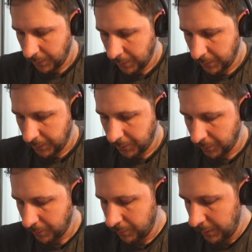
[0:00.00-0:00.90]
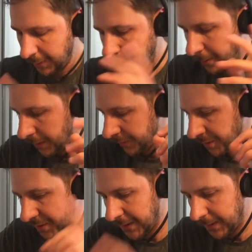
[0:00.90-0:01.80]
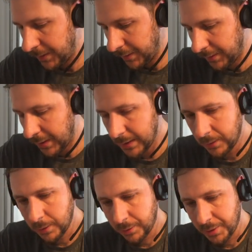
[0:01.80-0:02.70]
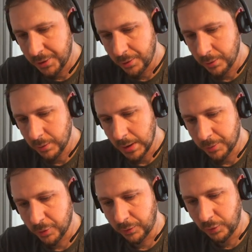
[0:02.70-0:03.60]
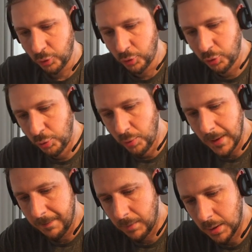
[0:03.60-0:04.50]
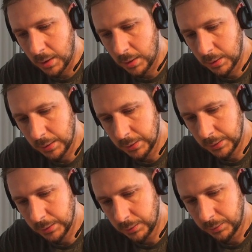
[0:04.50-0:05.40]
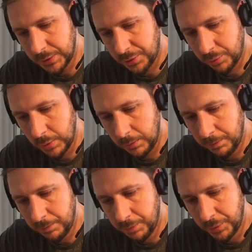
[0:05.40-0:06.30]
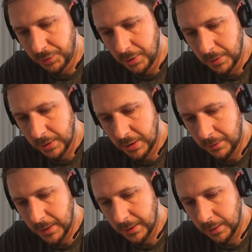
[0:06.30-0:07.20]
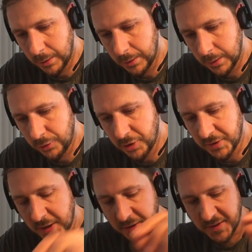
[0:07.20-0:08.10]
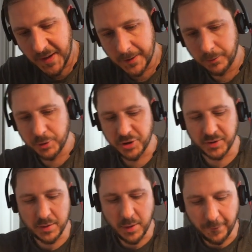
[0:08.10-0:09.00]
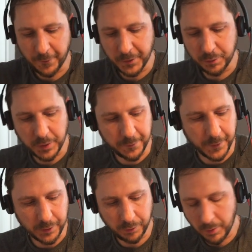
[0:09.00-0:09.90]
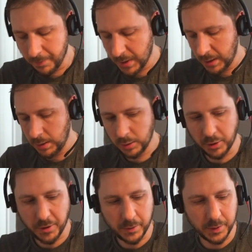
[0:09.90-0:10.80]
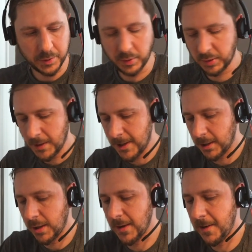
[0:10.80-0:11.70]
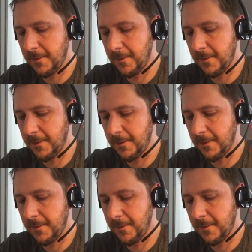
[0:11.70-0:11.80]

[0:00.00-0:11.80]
So if I raise the tide, then a creature captures 2 Ember, which will put the Keyraken just at 10, which is enough for it to advance with my current archive.